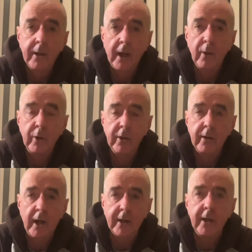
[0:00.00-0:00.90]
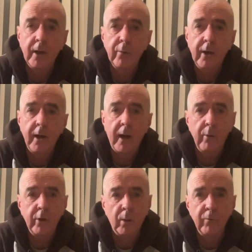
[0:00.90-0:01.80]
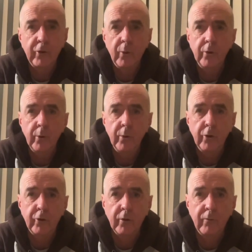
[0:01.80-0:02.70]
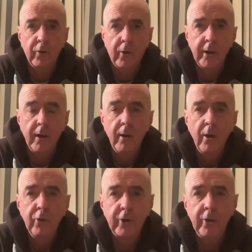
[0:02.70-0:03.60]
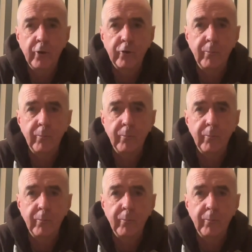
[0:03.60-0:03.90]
out your comfort zone and doing your stuff, all right? Stay in touch with